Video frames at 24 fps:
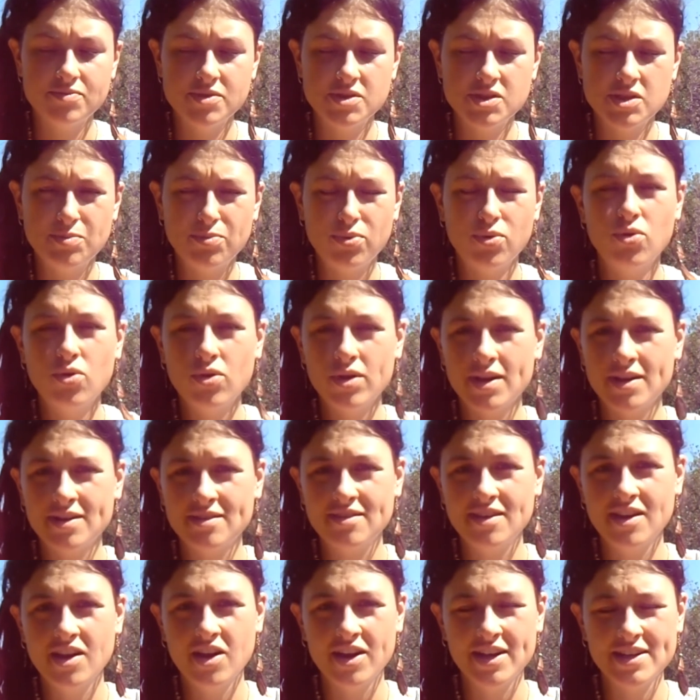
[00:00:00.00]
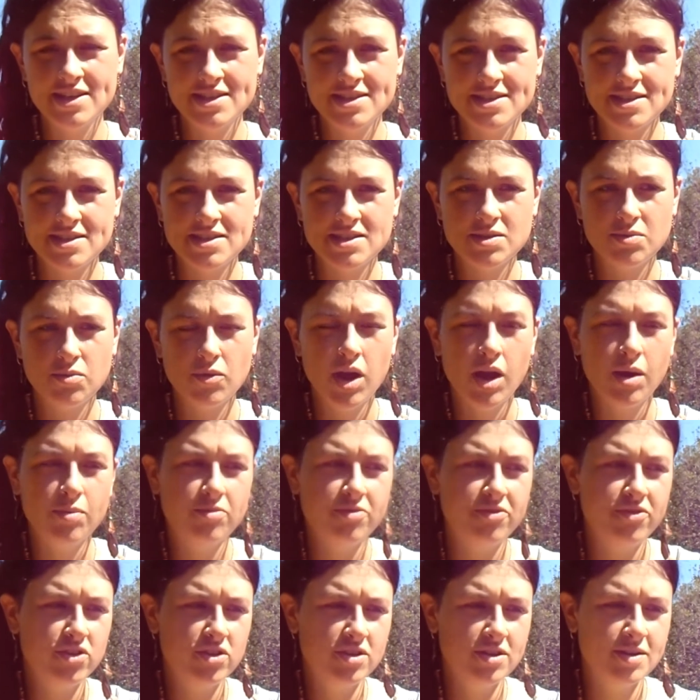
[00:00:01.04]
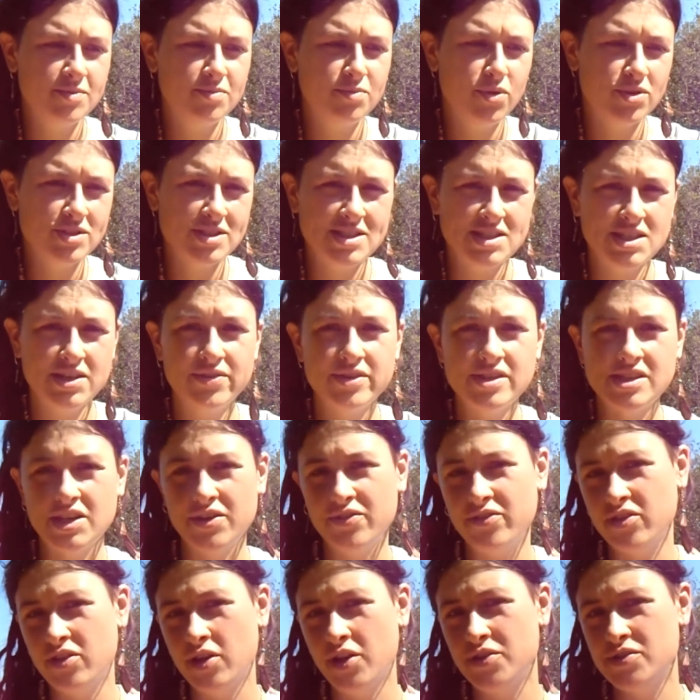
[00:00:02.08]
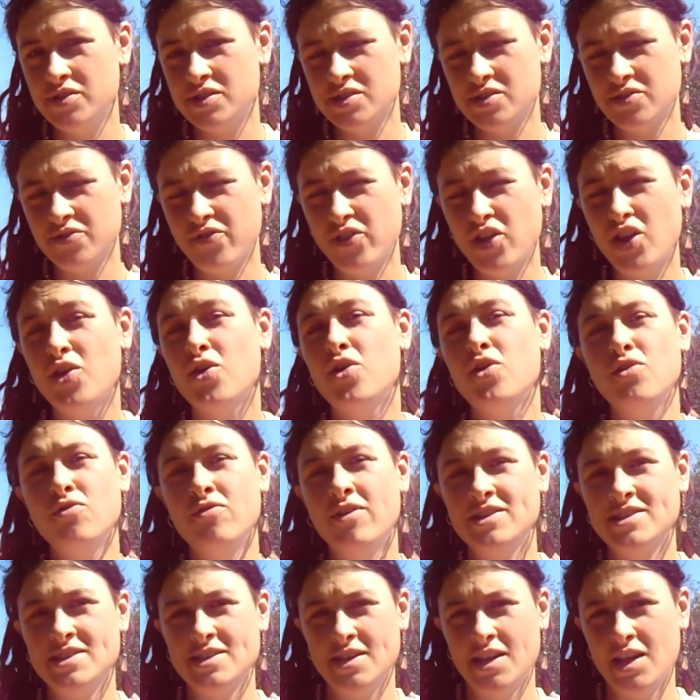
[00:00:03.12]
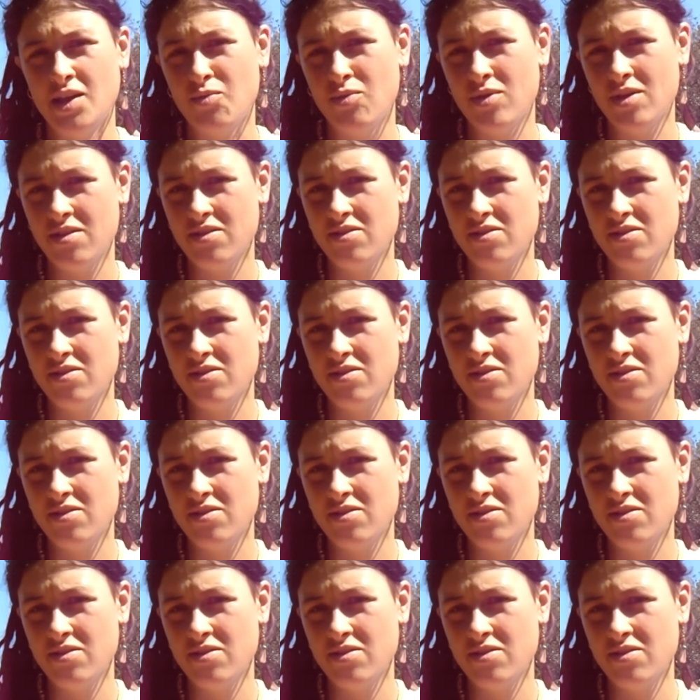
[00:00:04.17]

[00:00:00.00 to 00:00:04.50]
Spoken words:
support and guidance and some comfort and positivity for those of you who resonate